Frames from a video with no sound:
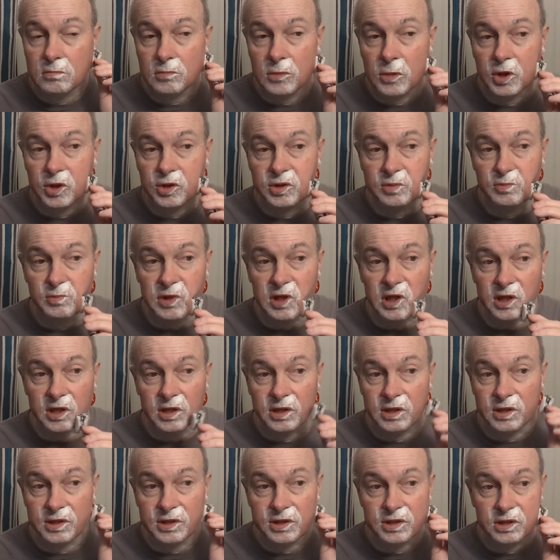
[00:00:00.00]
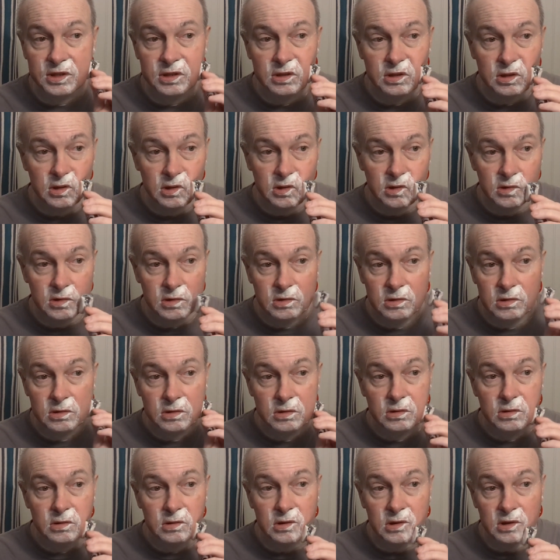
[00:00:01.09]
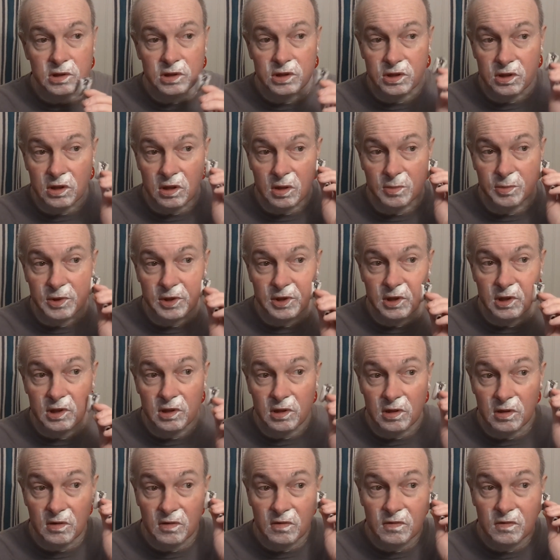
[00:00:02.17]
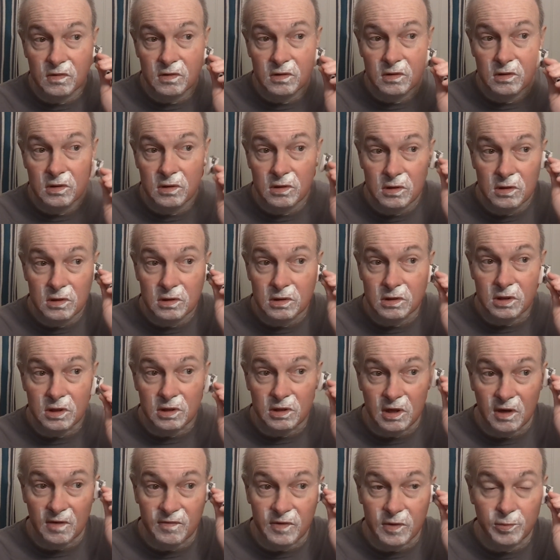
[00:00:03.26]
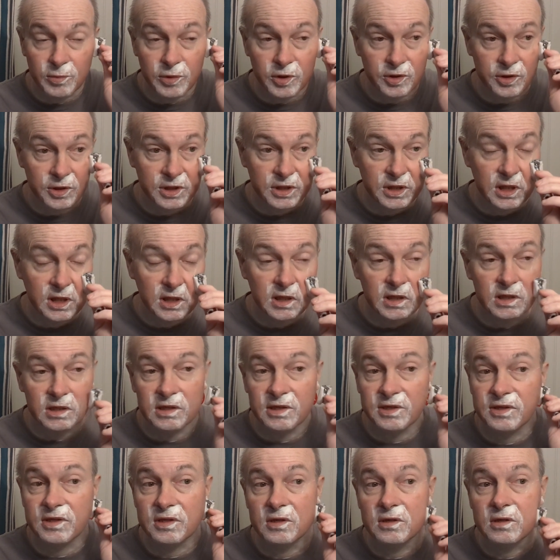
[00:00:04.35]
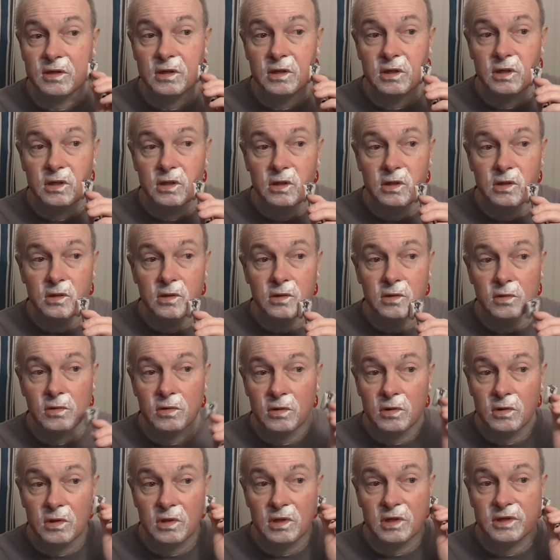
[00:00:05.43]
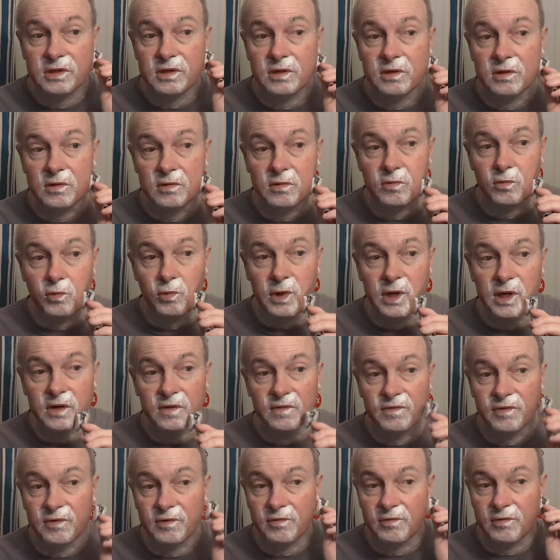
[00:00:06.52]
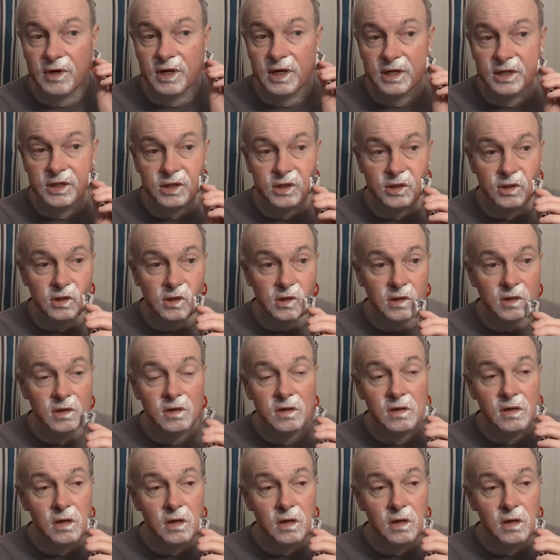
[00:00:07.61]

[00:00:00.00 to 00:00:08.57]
Most blades are sharp enough. You don't have to push down. Let the weight of the razor